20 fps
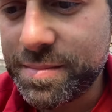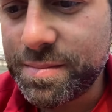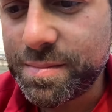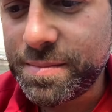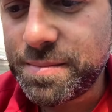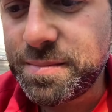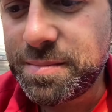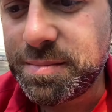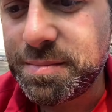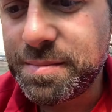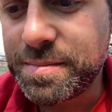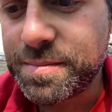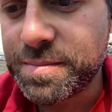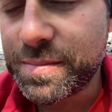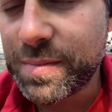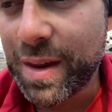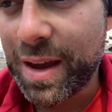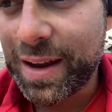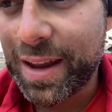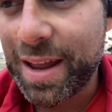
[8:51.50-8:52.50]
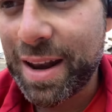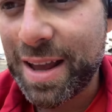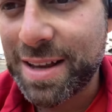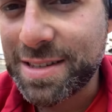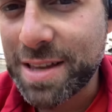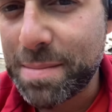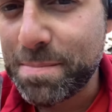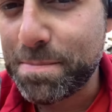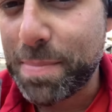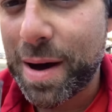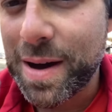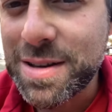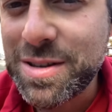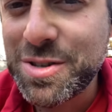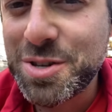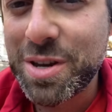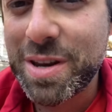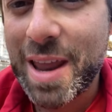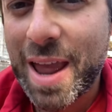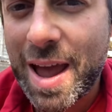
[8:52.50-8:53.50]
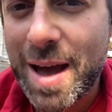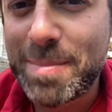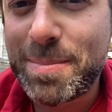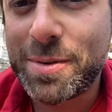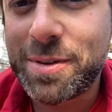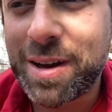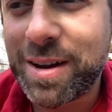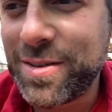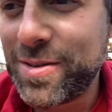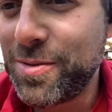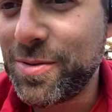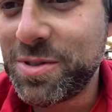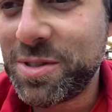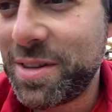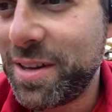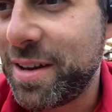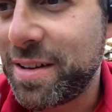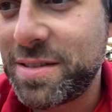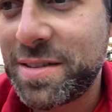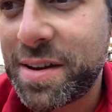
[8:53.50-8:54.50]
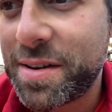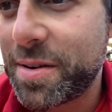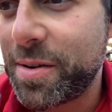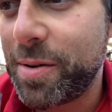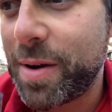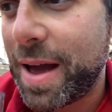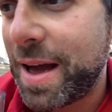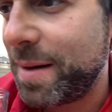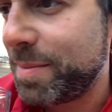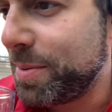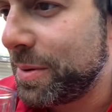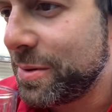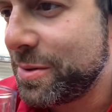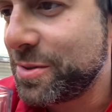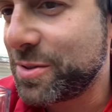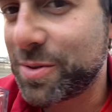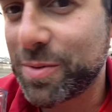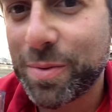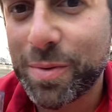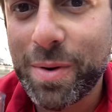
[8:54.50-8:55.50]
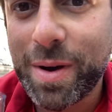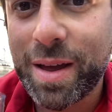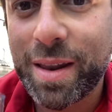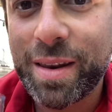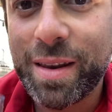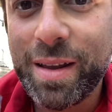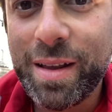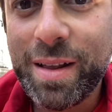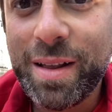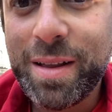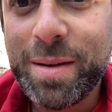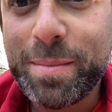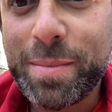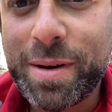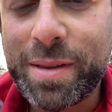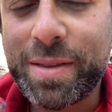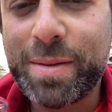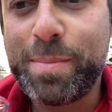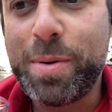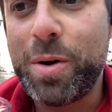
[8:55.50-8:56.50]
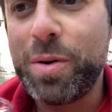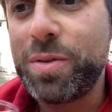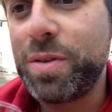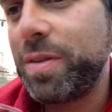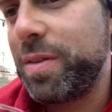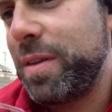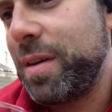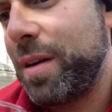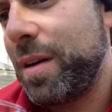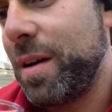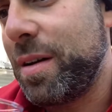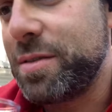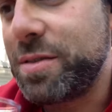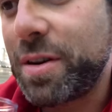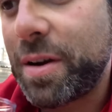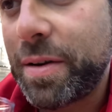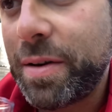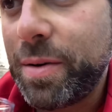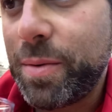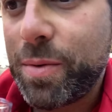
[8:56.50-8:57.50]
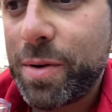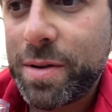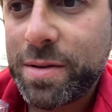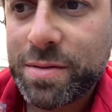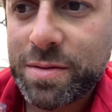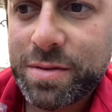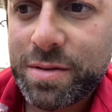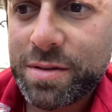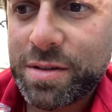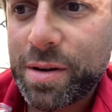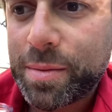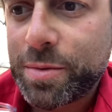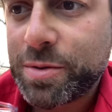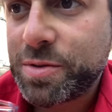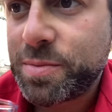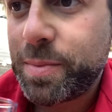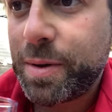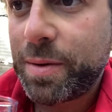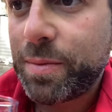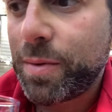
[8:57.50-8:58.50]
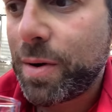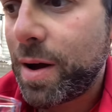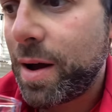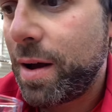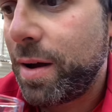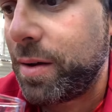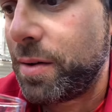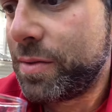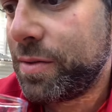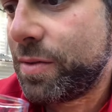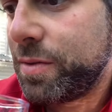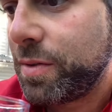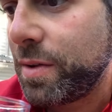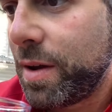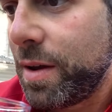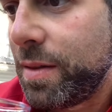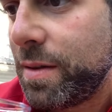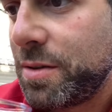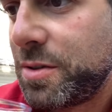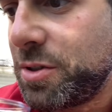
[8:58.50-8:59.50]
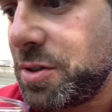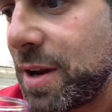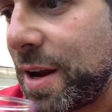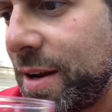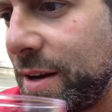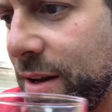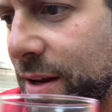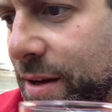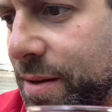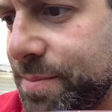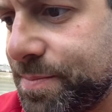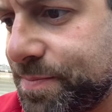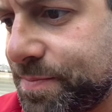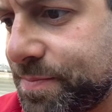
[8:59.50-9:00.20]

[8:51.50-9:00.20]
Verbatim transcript: Mm, again, has that pungent apple. I don't know what's the Ontario apples or what, but both the Ontario ones, the Somersby Wilds and the Shiny,